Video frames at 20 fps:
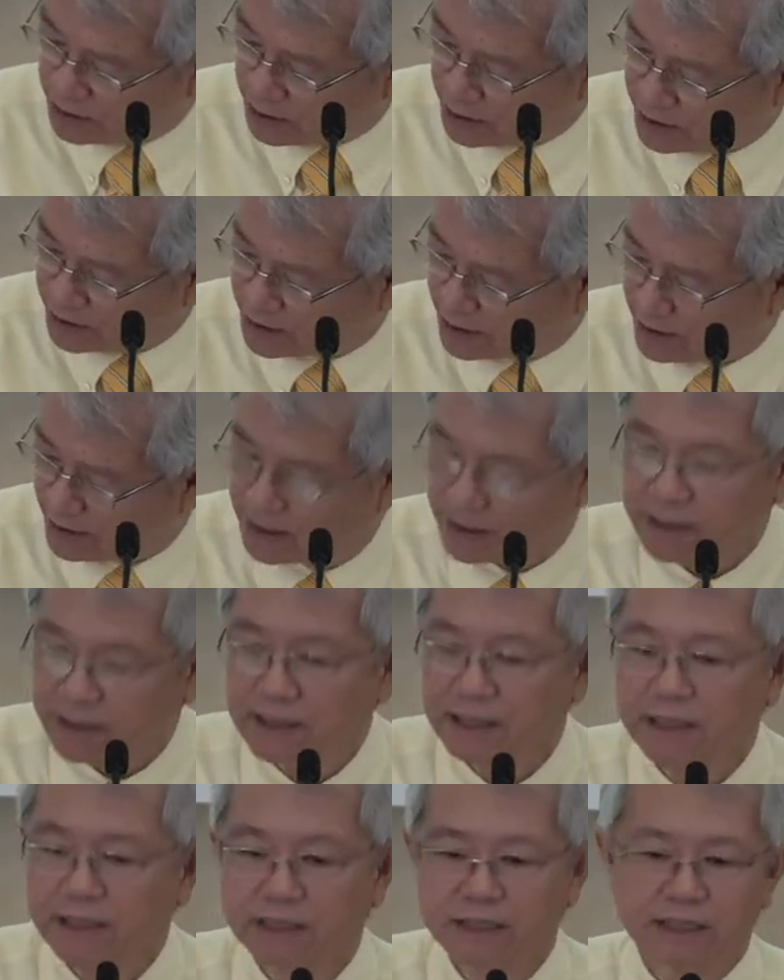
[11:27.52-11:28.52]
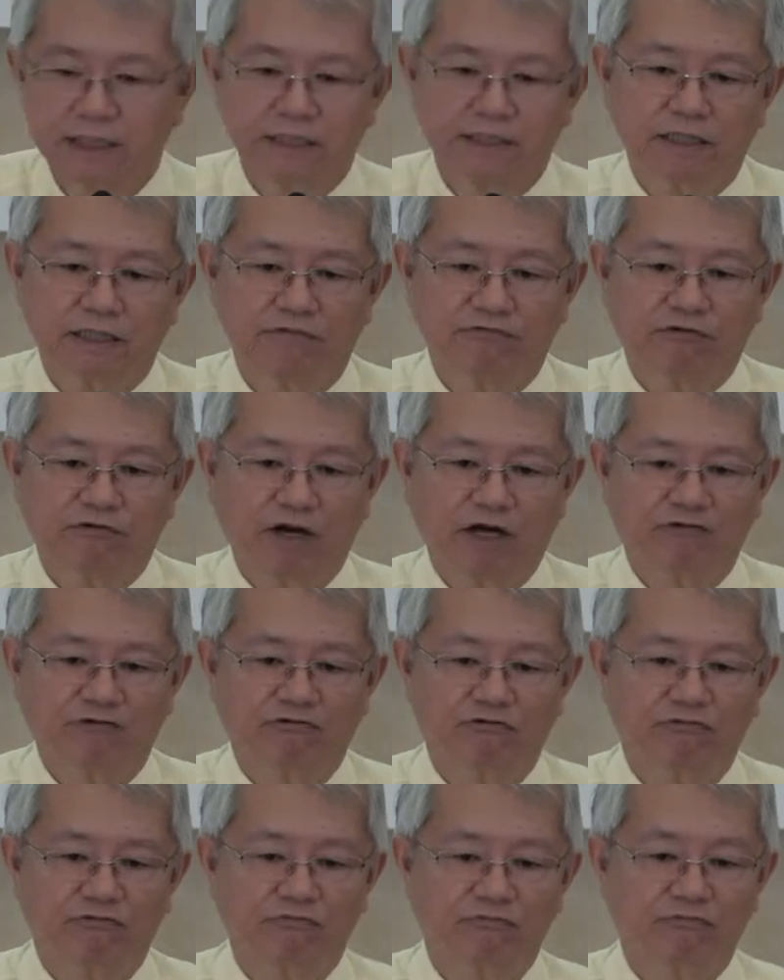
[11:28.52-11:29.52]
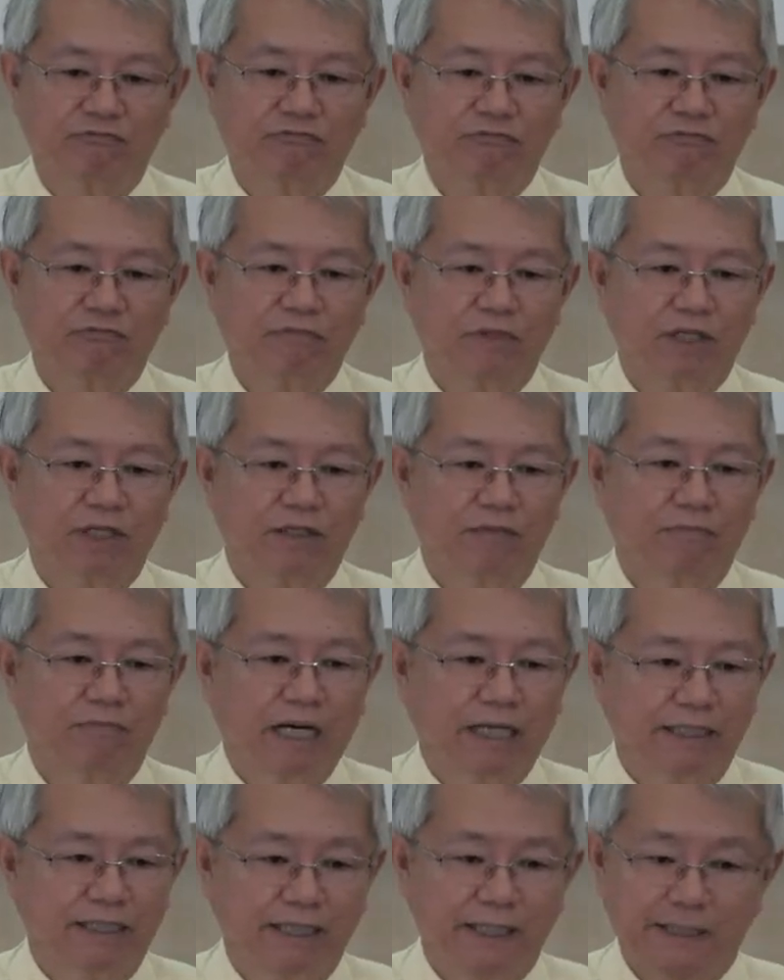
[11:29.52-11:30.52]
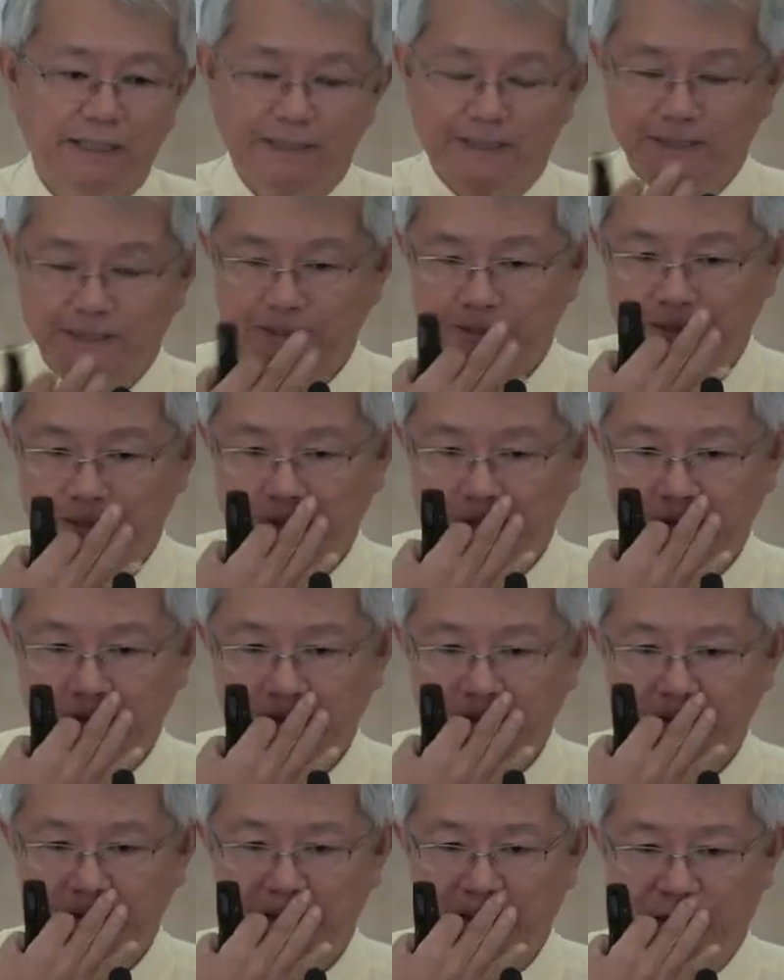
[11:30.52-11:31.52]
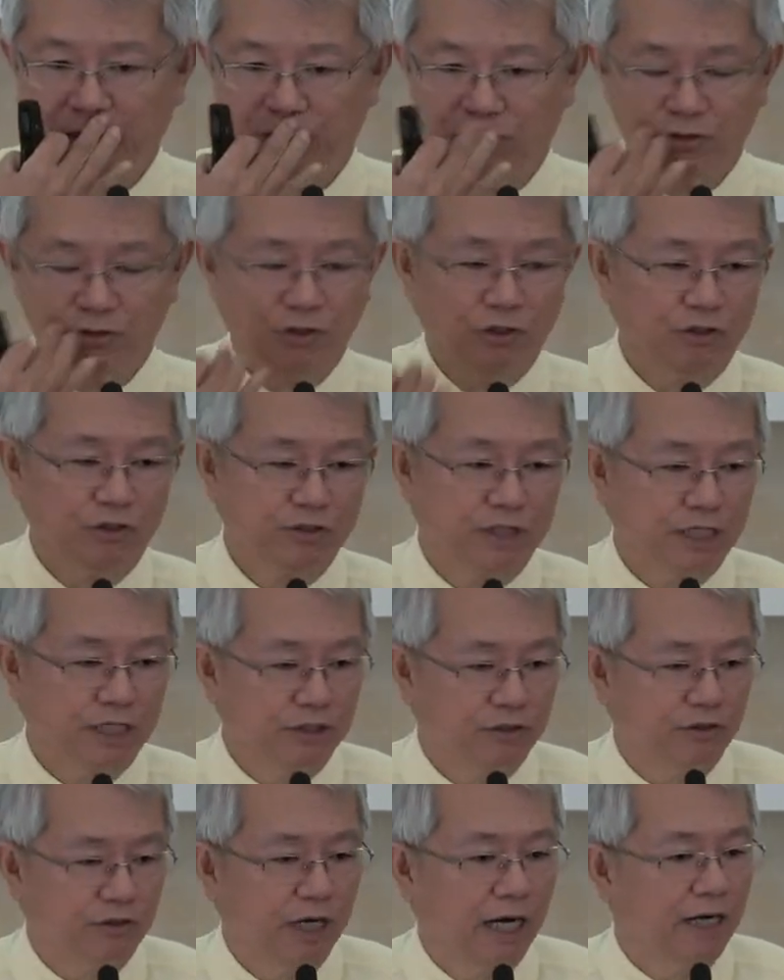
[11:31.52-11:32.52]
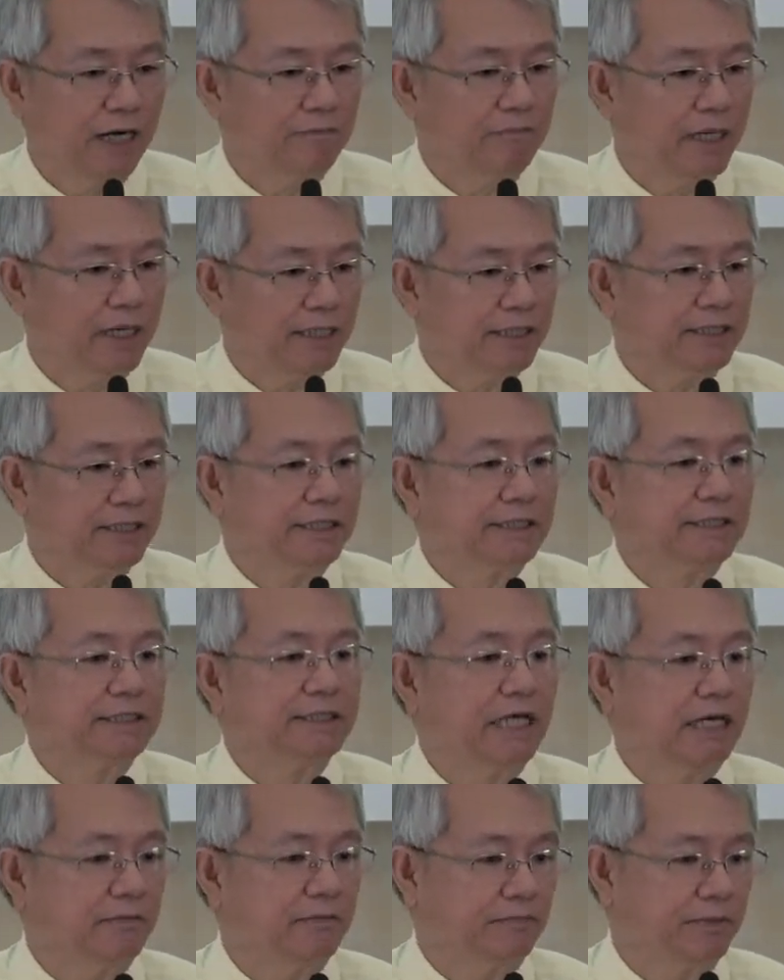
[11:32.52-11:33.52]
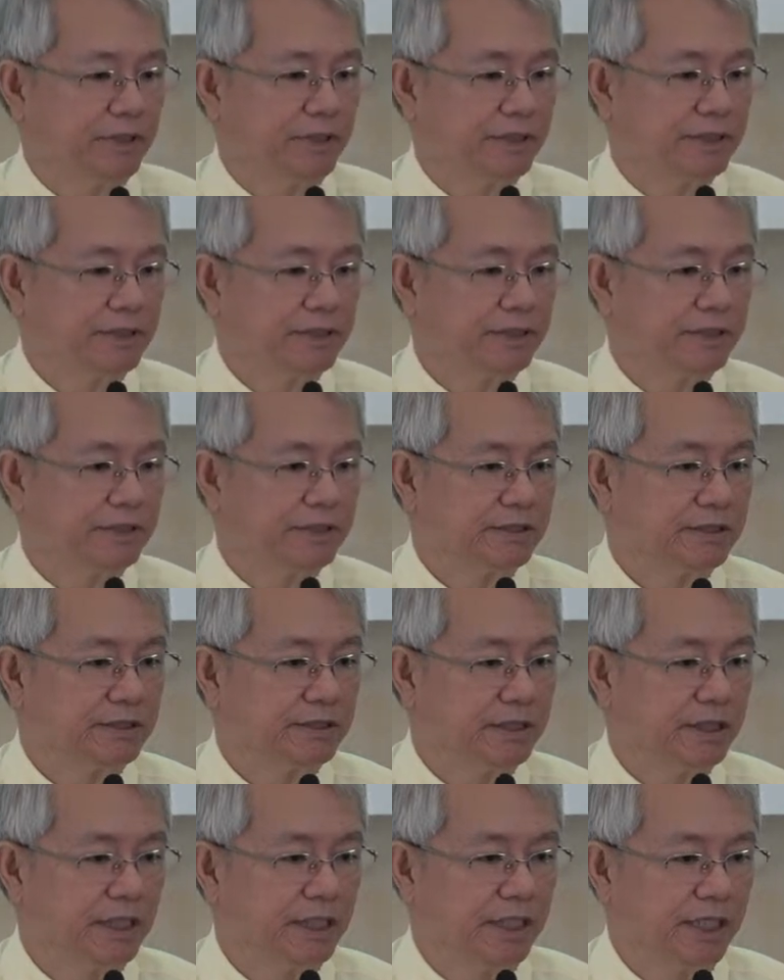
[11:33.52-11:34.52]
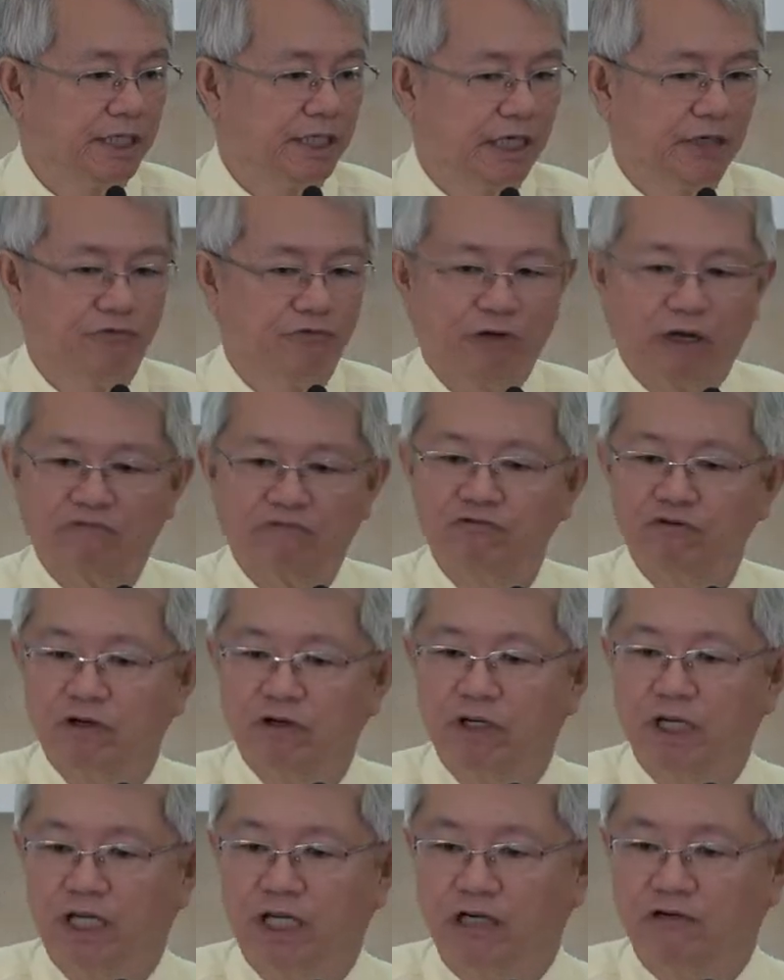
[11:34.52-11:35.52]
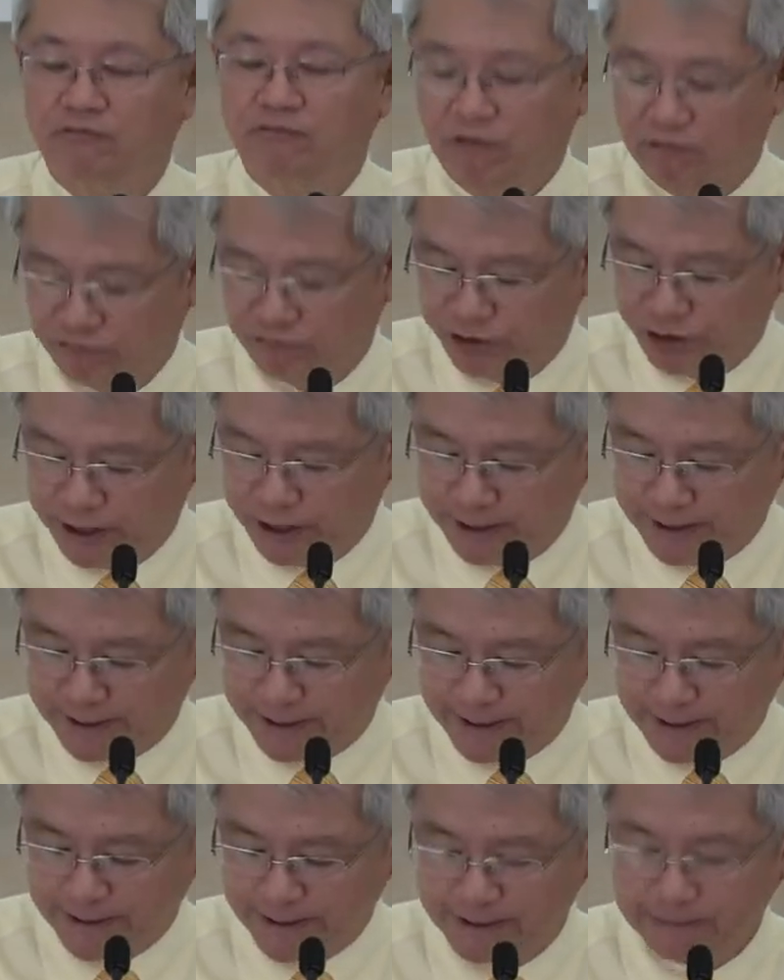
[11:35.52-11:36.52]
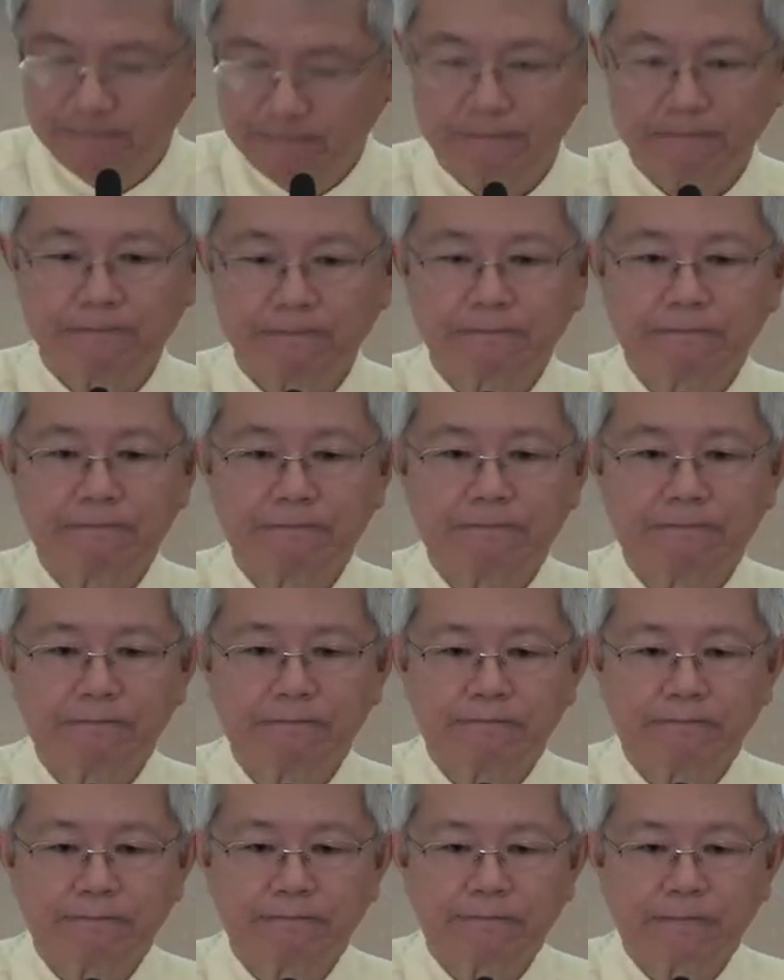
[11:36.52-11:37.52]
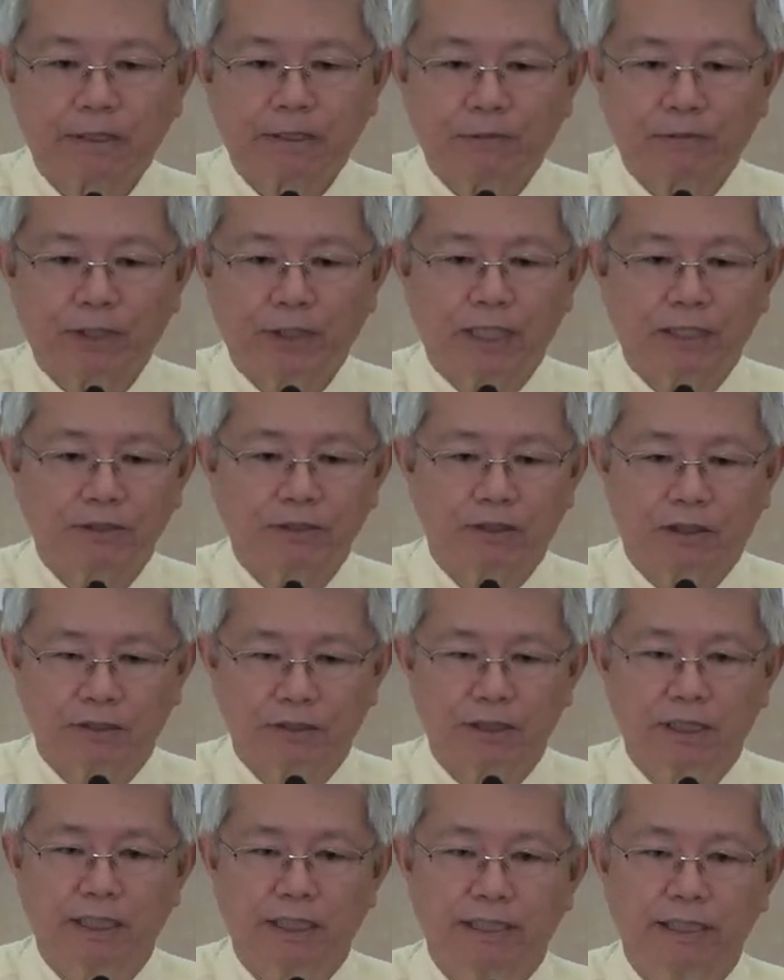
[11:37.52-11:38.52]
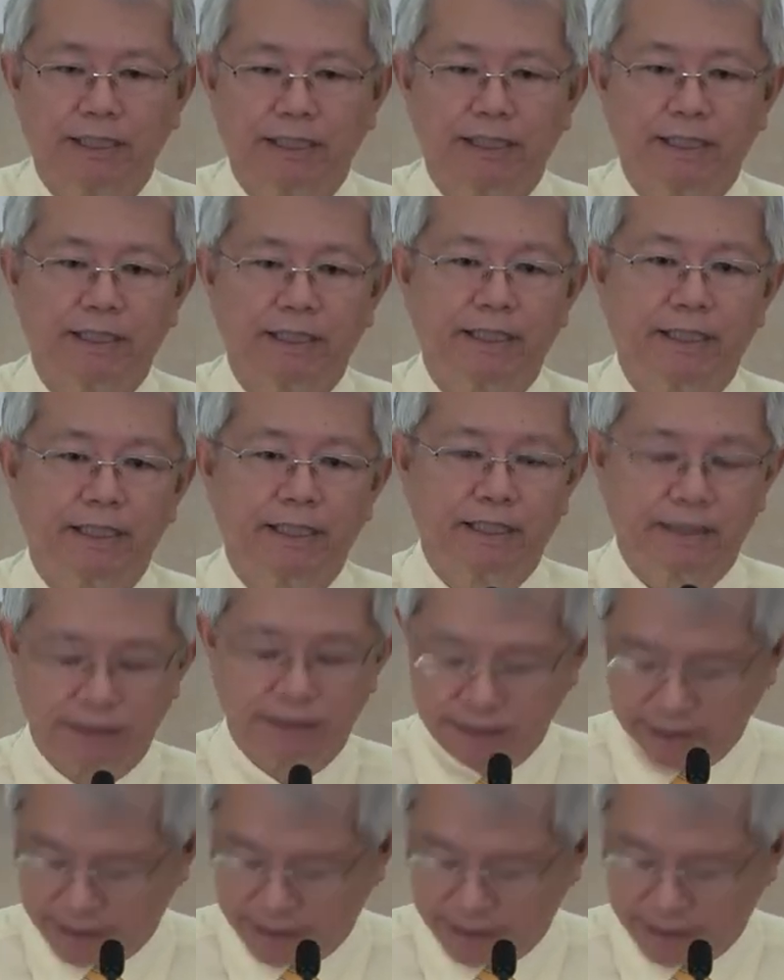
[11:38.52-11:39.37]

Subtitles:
13:35. By this, they will know that you are my disciples. If we have no love of Jesus, we are not his